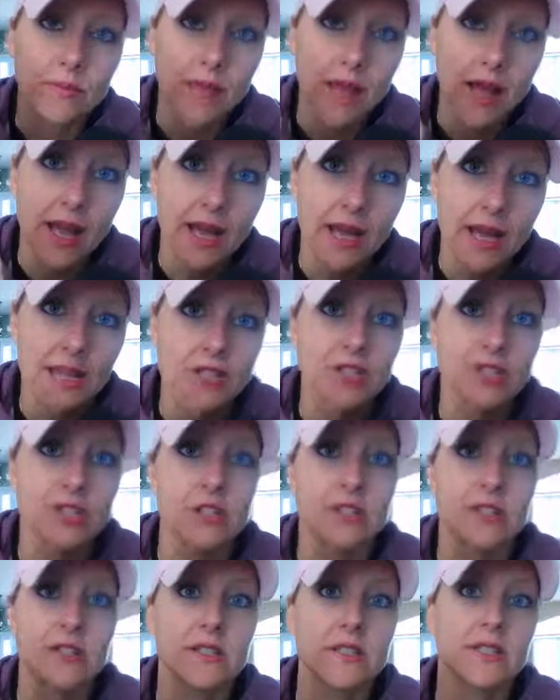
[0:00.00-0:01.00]

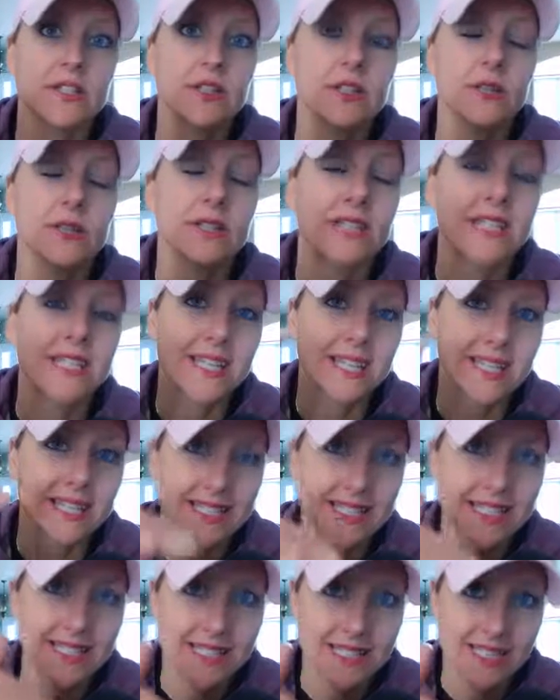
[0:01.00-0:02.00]
actions that you can take
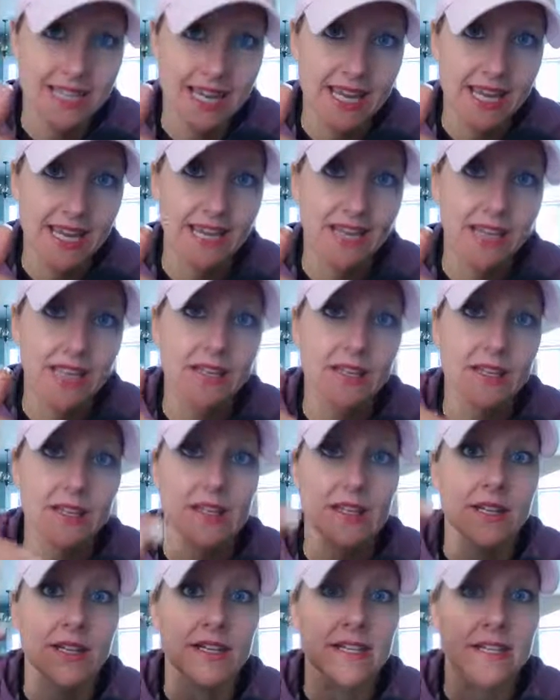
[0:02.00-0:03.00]
today
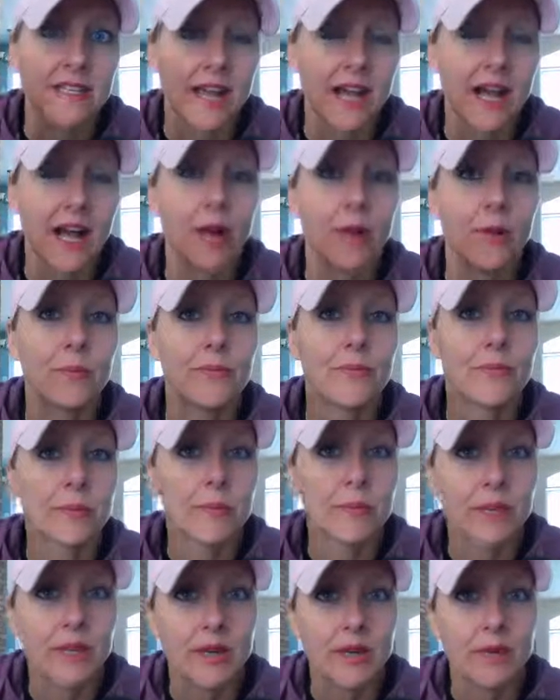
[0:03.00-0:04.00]
to help to
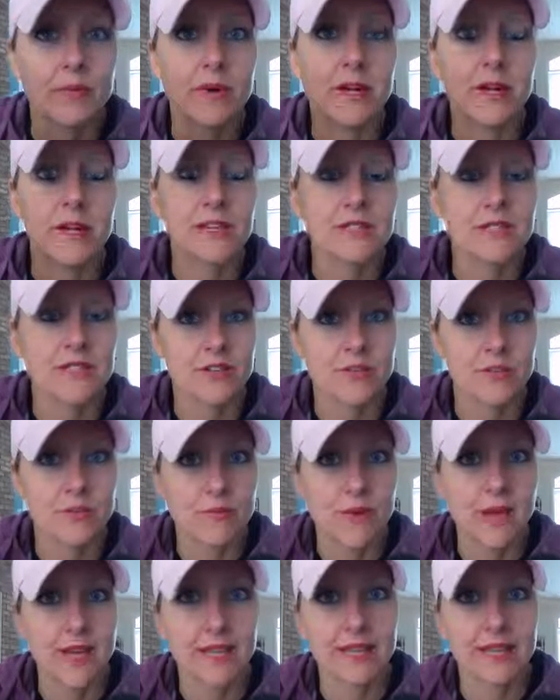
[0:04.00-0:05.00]
minimize and
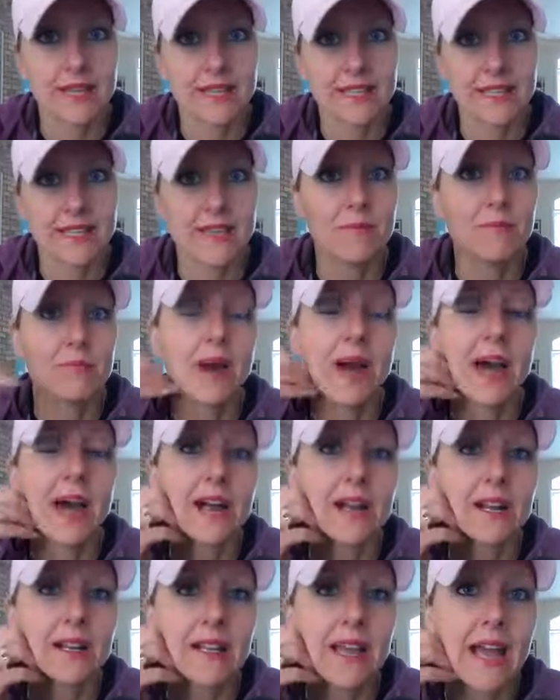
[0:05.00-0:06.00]
dramatically
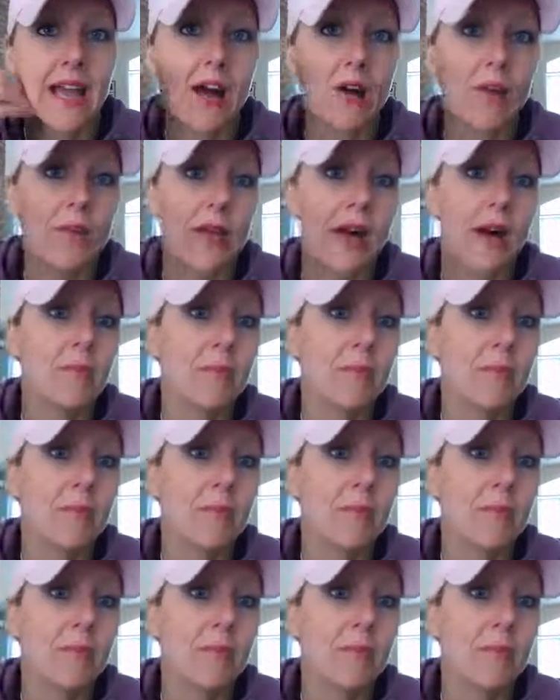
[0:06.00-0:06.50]
impact how that